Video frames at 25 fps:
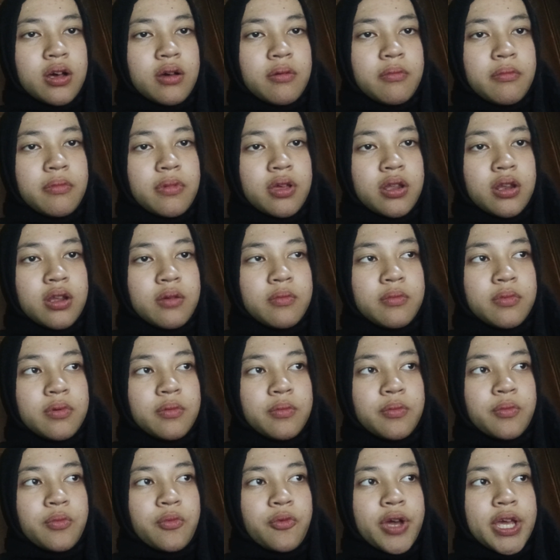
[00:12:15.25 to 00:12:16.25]

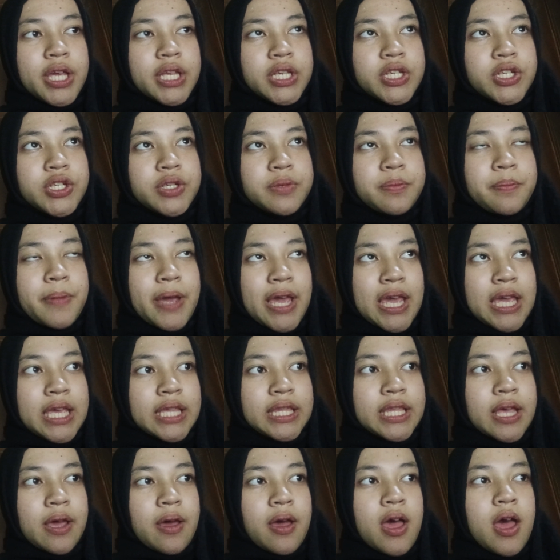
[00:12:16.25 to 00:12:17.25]
minimum wage pay
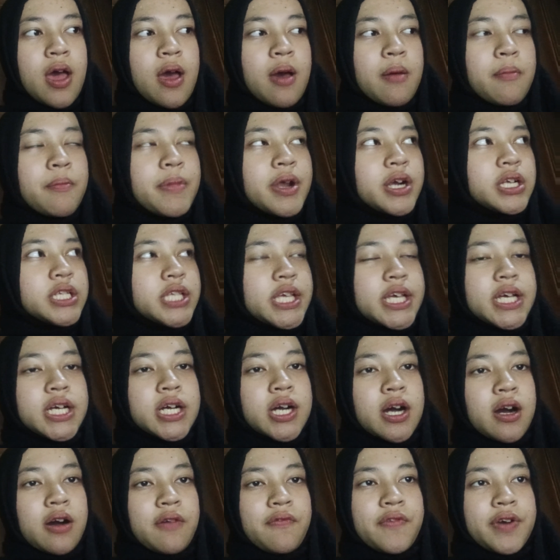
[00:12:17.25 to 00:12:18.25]
that barely
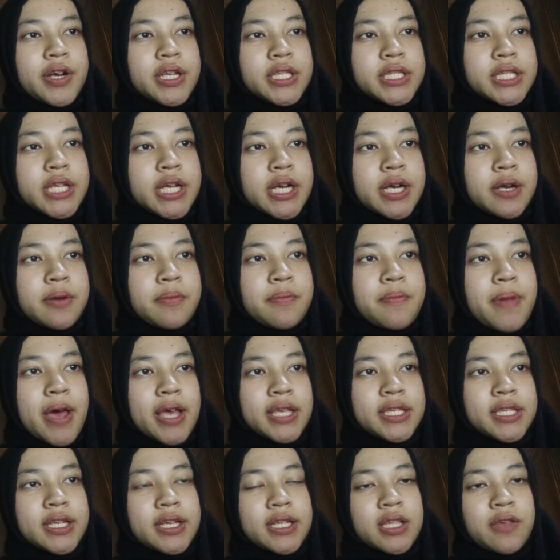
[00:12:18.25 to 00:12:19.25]
covered their
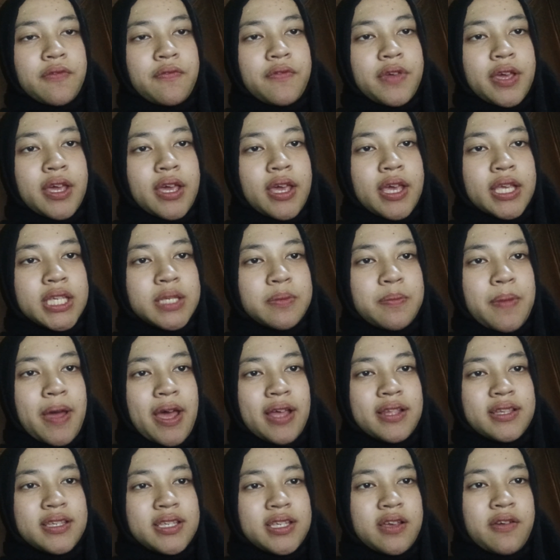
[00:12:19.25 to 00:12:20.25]
basic living
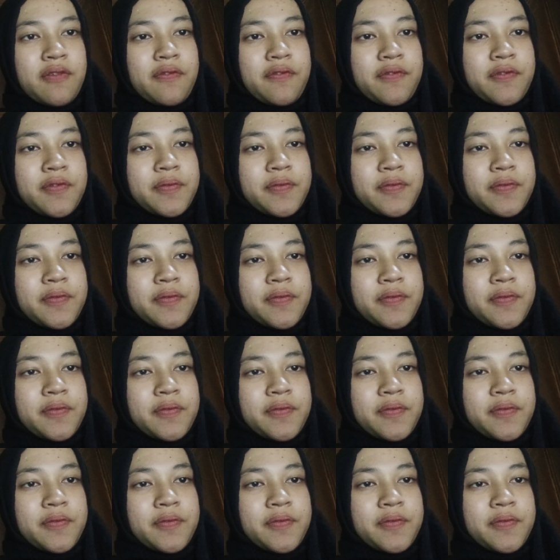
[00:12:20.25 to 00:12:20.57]
expenses.